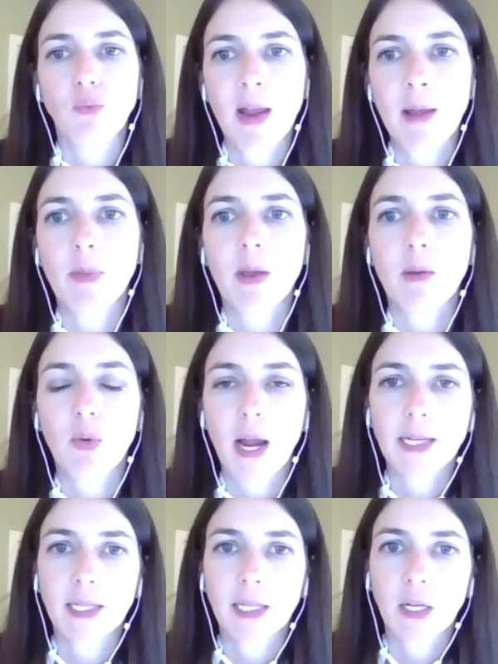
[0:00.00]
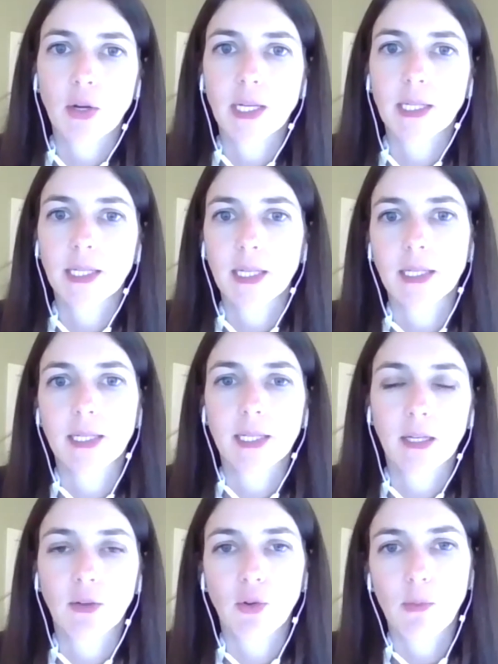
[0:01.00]
rampant price increases
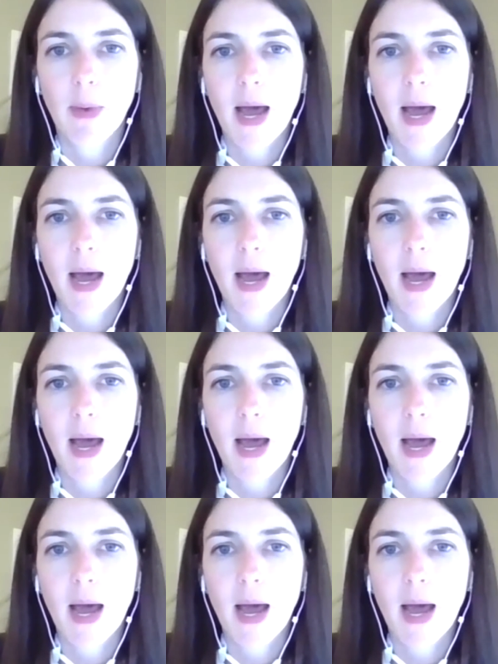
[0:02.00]
signaled